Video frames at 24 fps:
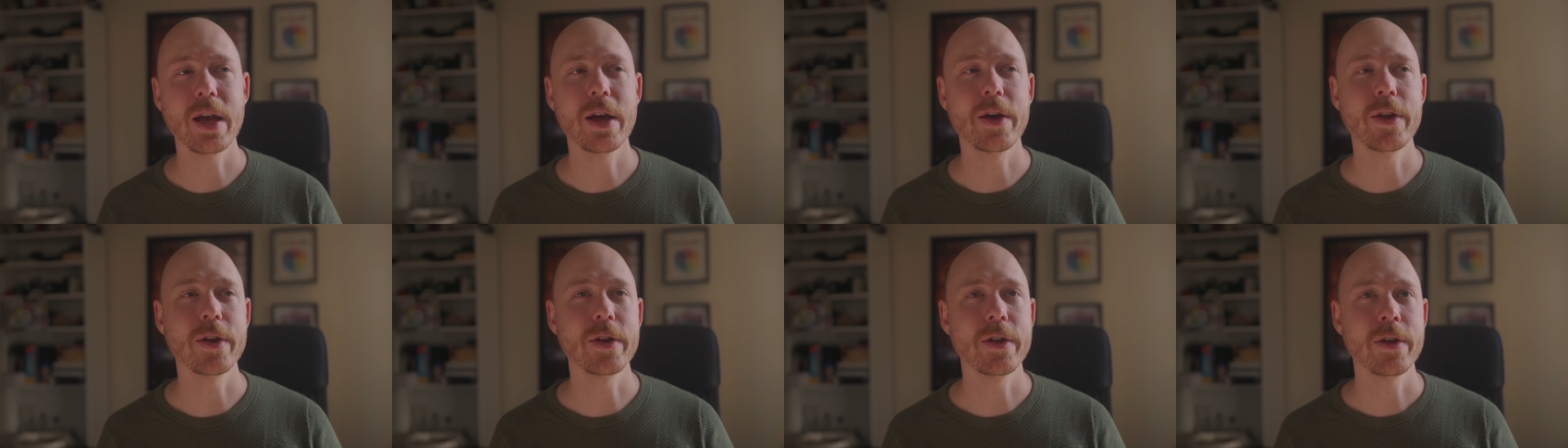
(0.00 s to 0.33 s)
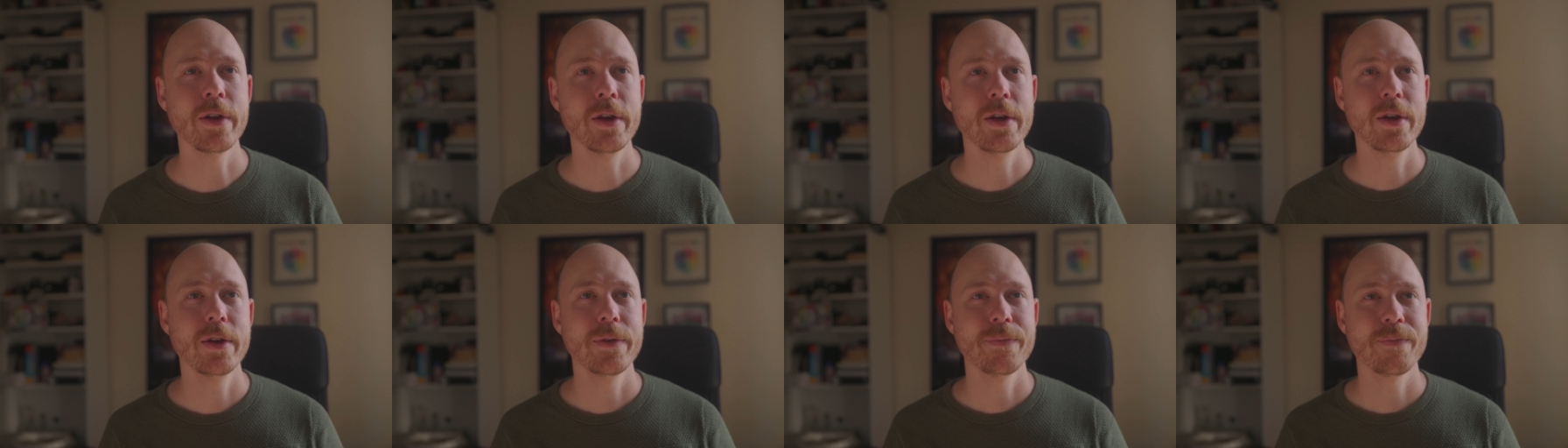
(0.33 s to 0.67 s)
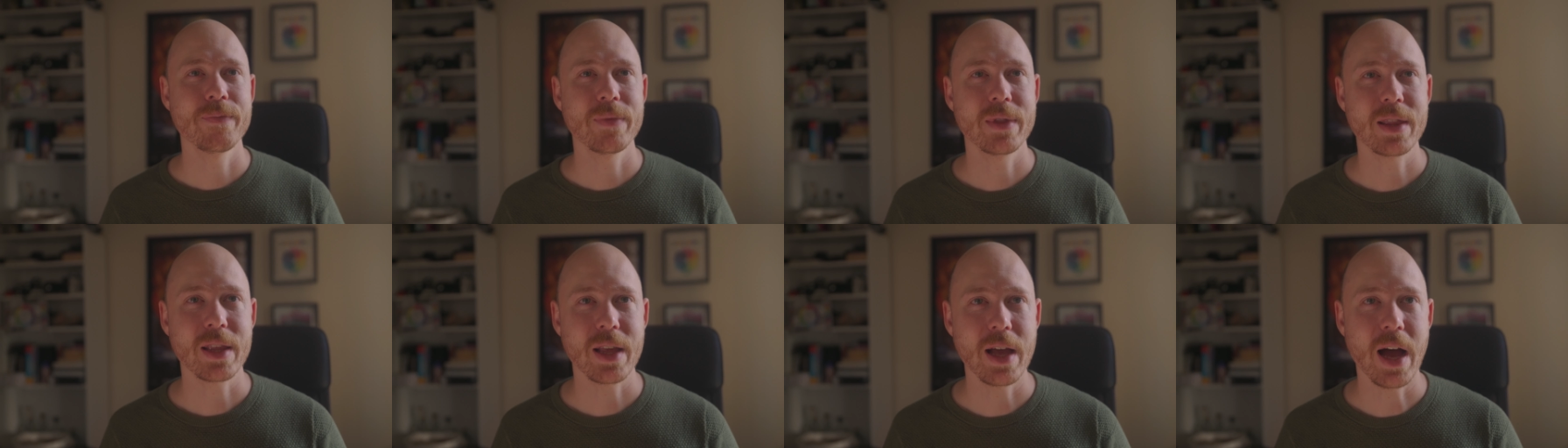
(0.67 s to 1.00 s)
and
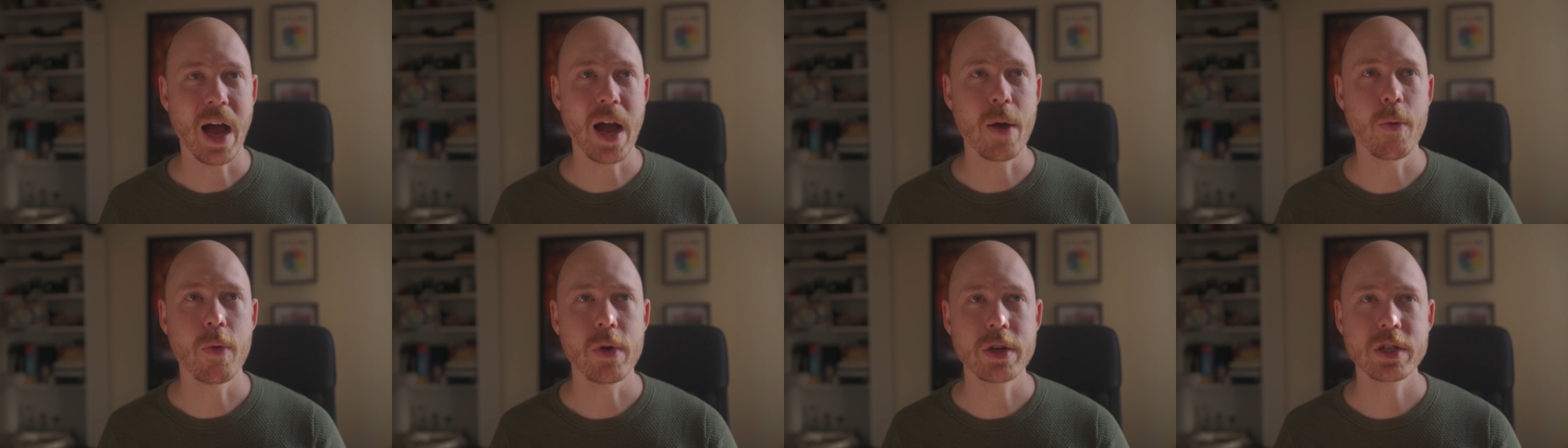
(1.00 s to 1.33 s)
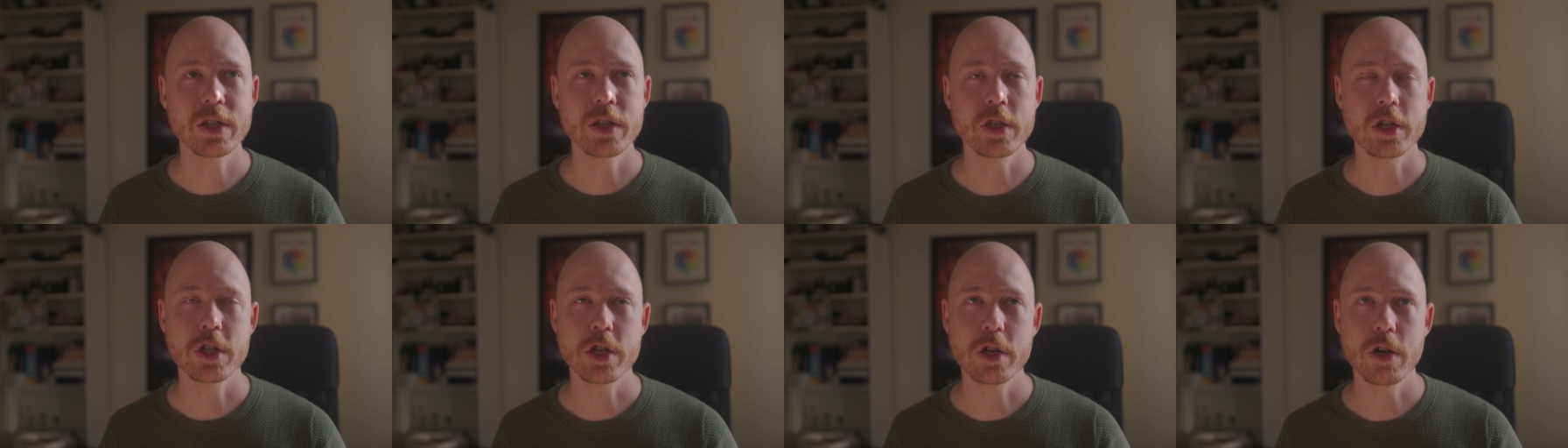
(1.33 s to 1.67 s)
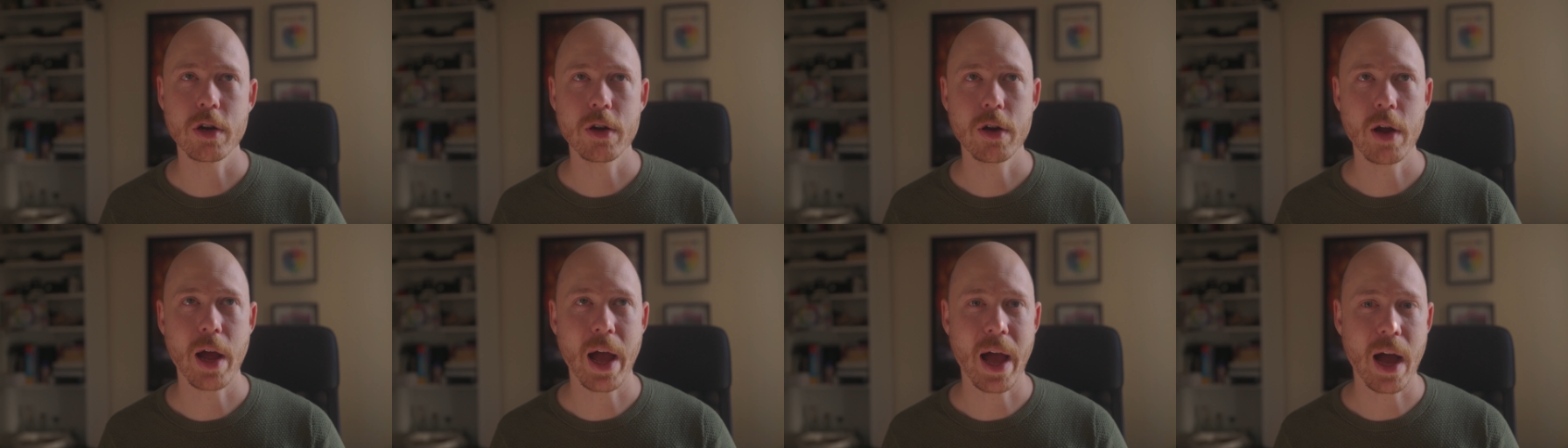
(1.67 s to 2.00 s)
I wasn't
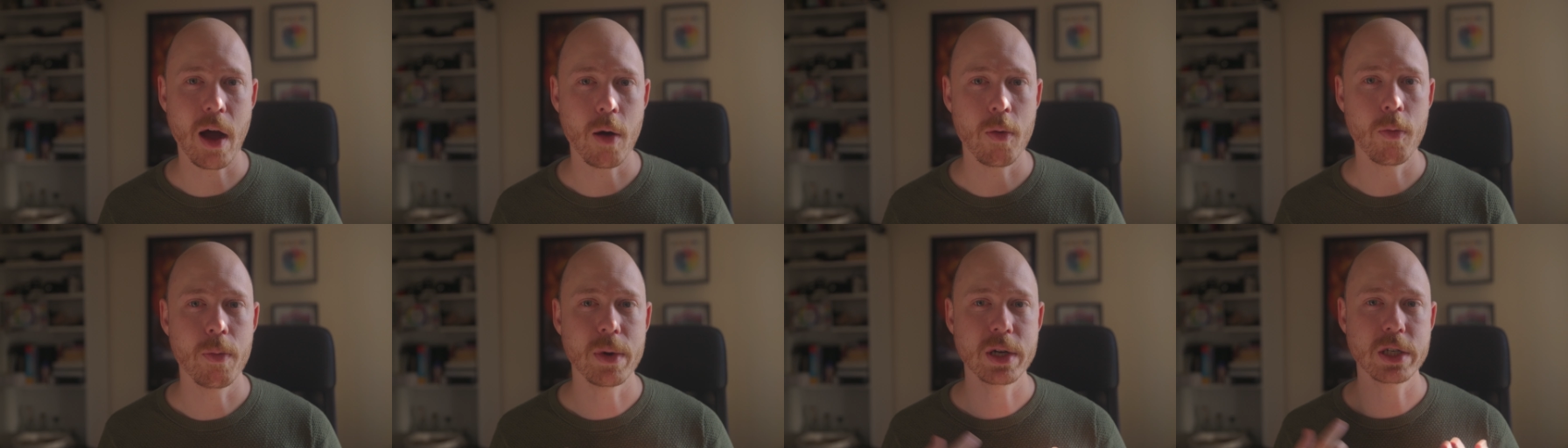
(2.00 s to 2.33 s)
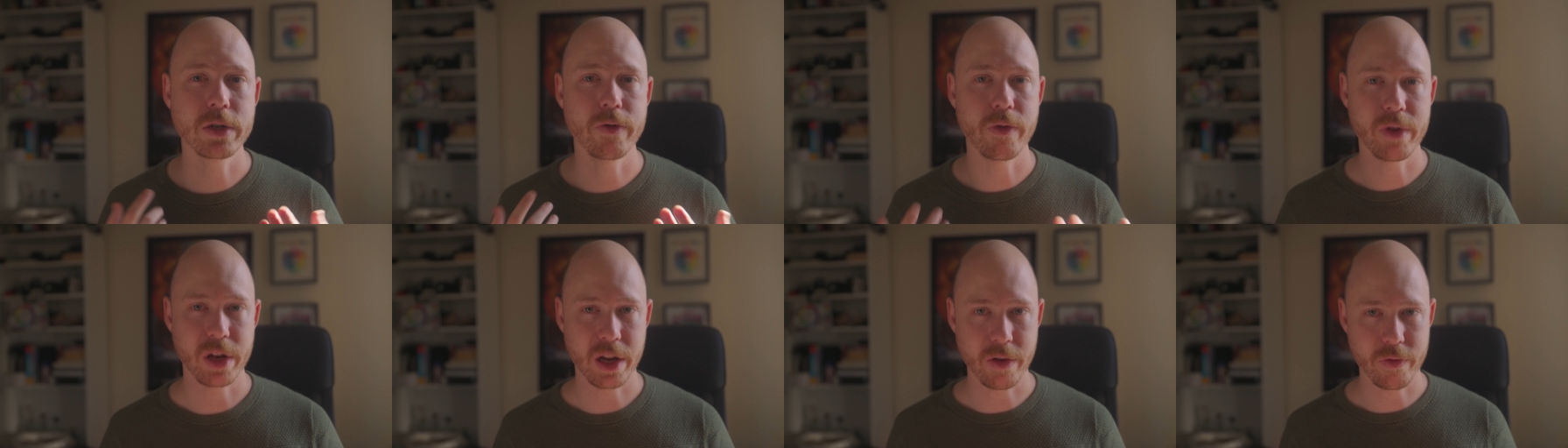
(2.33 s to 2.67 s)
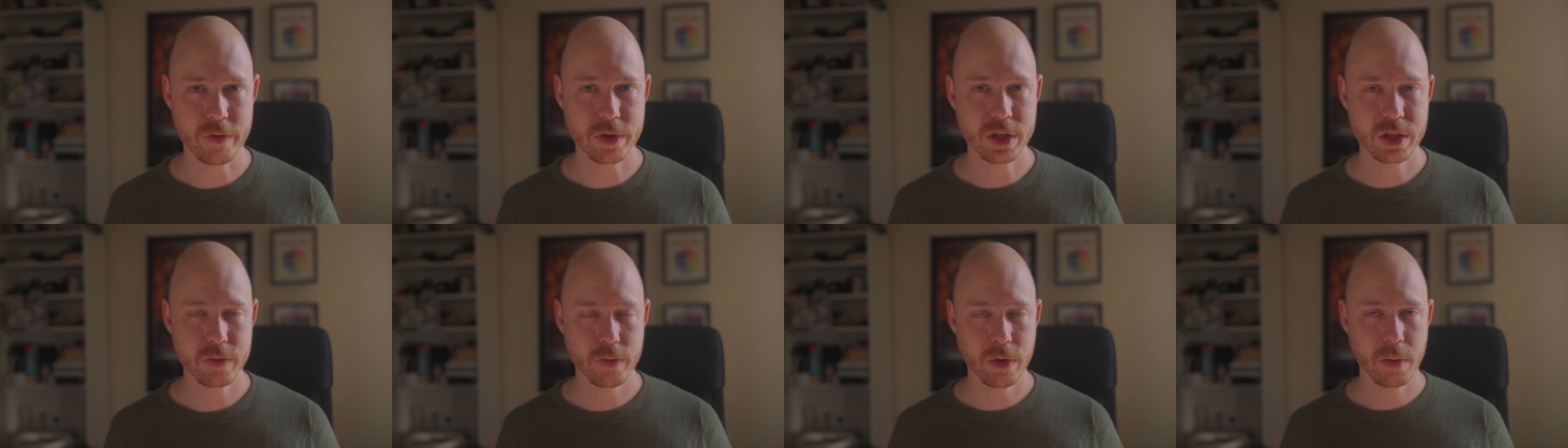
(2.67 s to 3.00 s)
sure how much of a
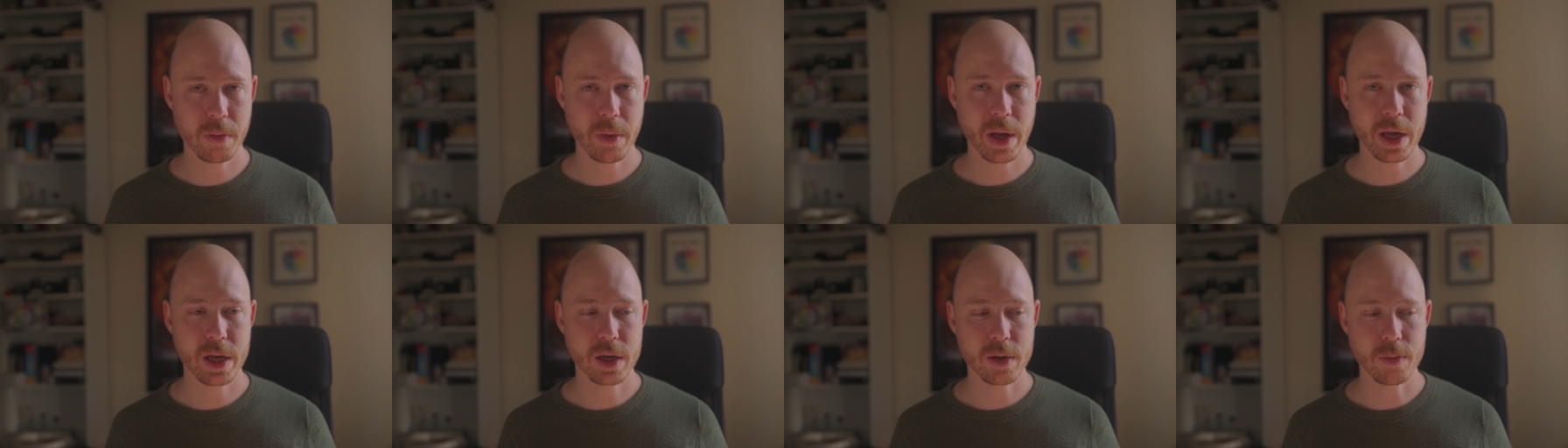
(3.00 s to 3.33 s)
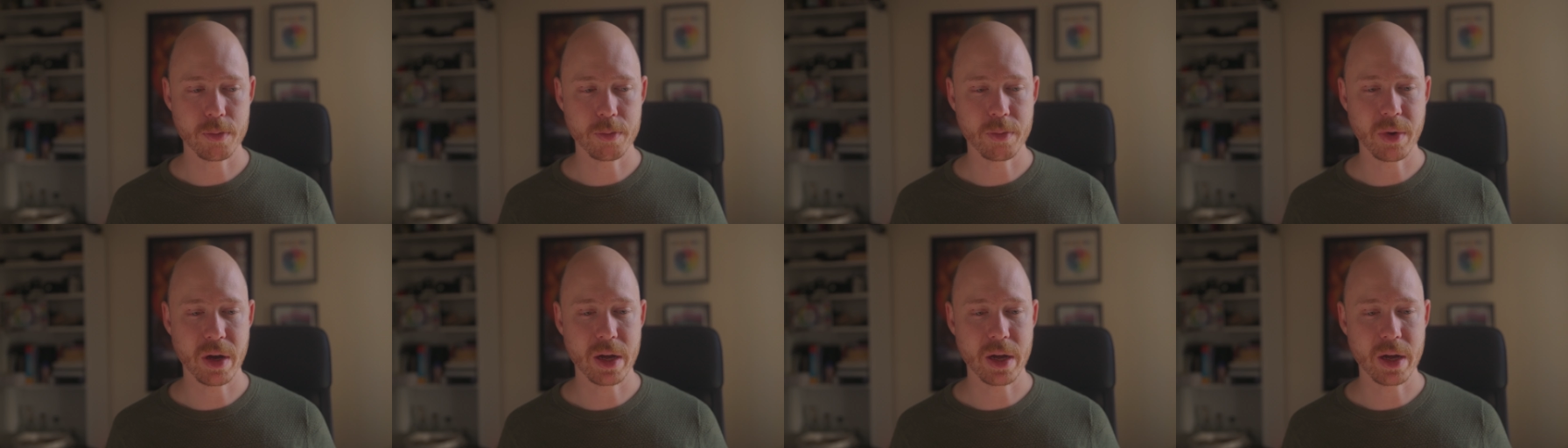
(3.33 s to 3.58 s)
difference it would make,